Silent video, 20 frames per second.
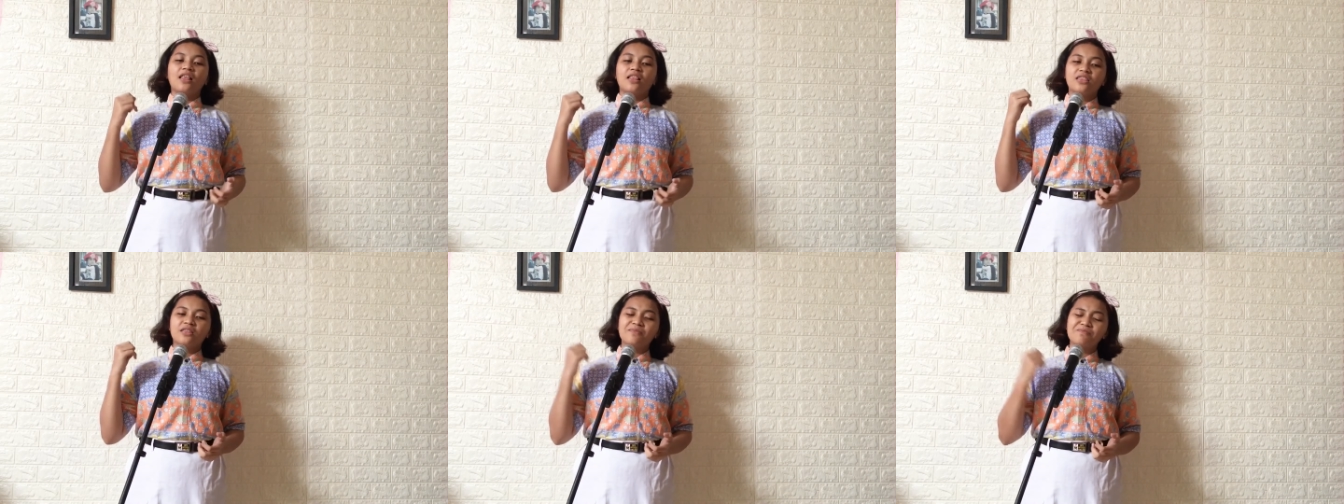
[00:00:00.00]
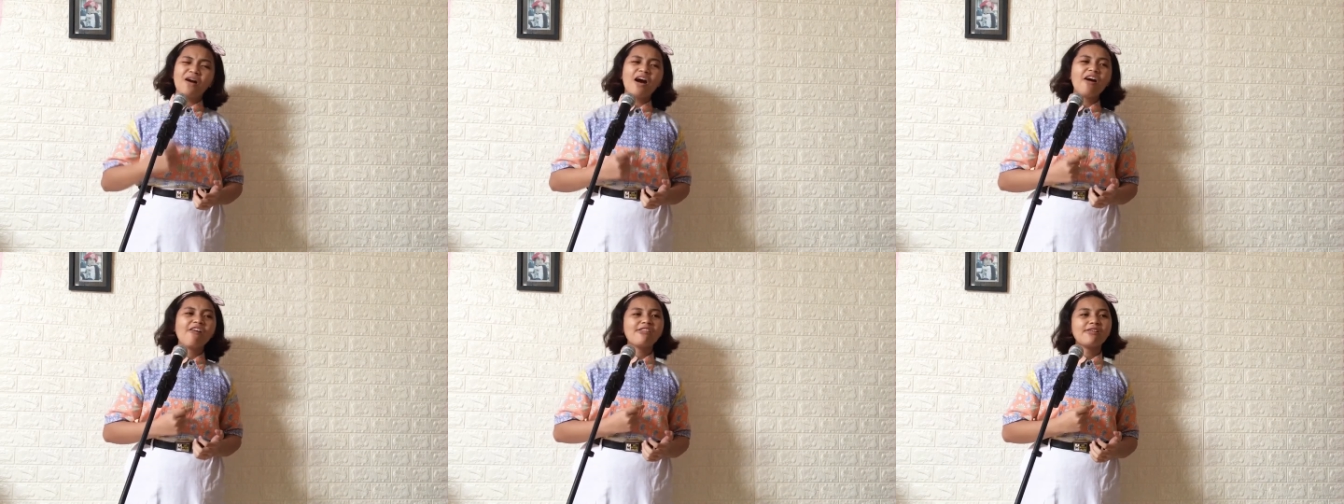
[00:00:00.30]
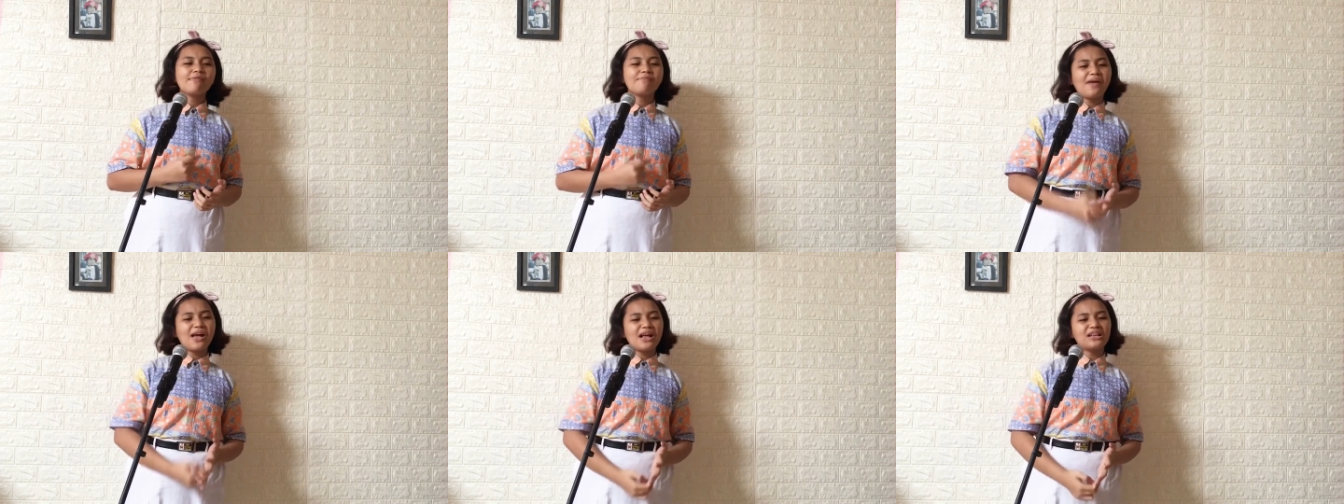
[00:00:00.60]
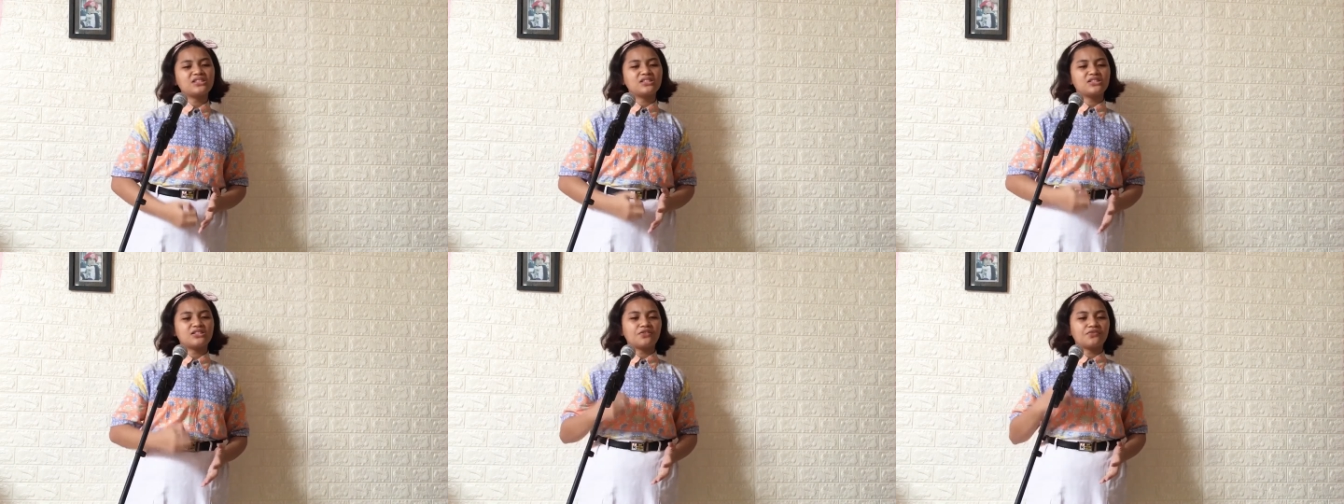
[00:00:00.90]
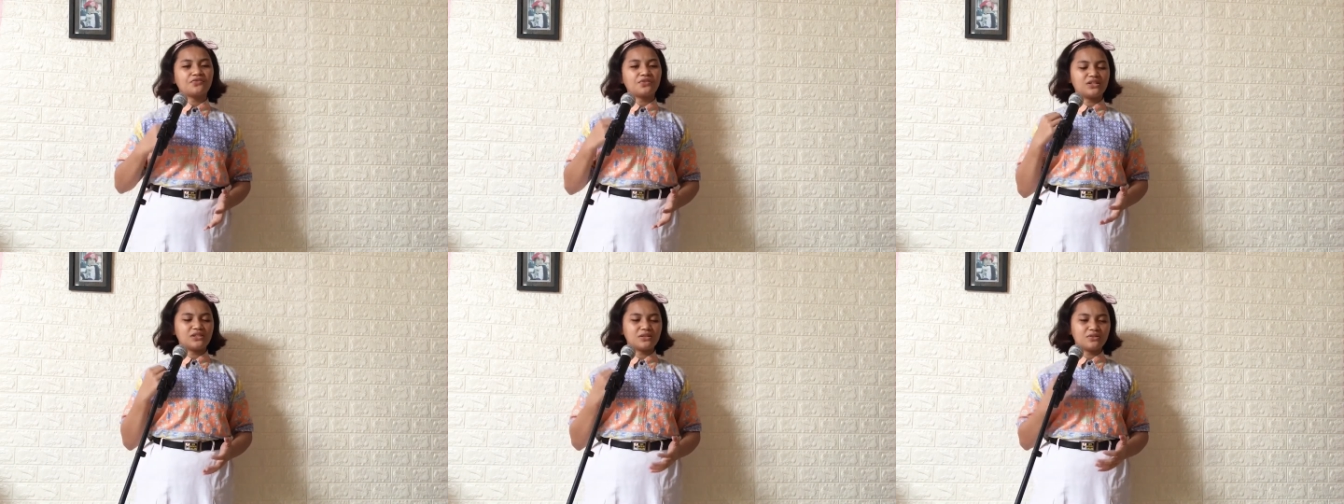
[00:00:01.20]
the moral message of
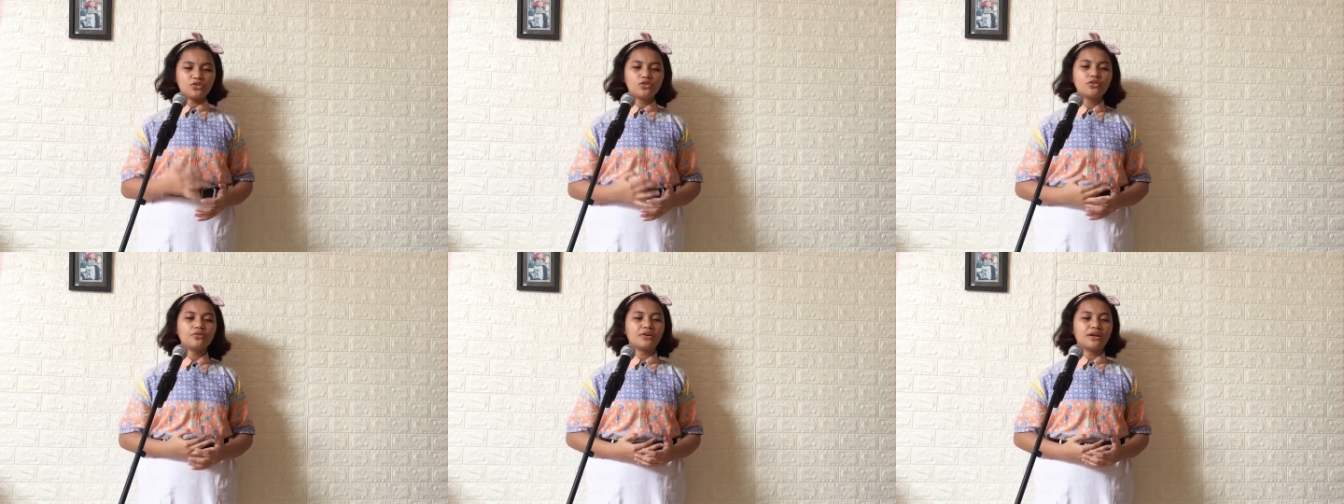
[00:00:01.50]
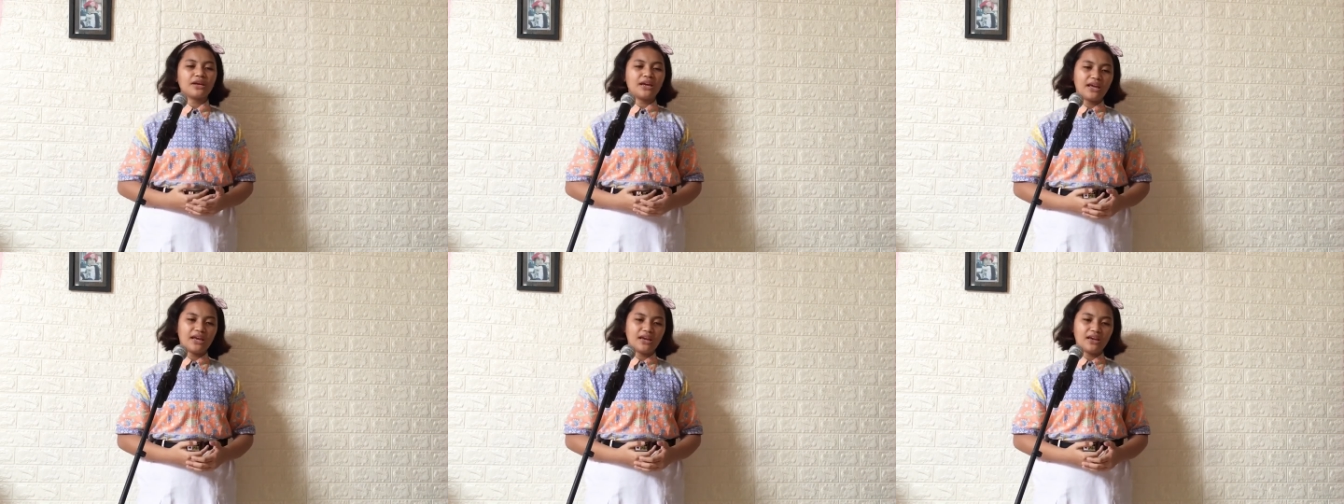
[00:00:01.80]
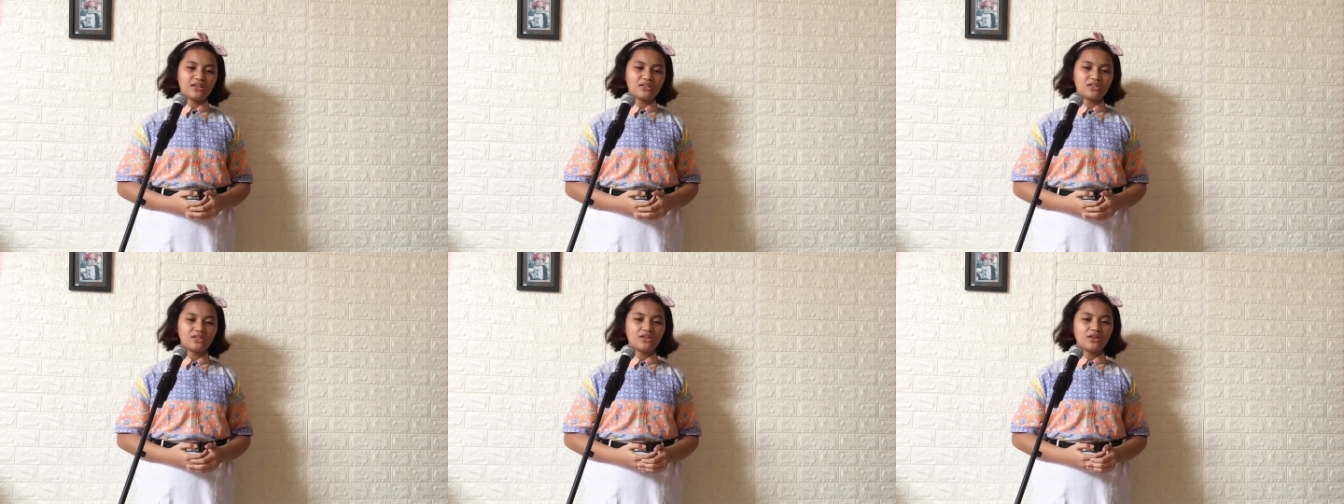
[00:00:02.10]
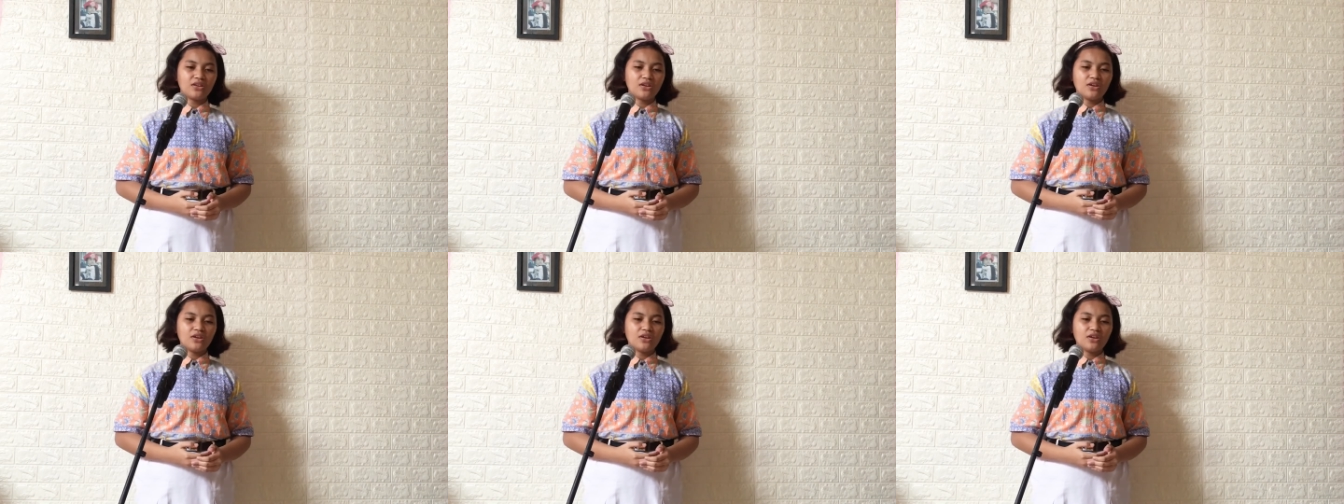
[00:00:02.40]
this story is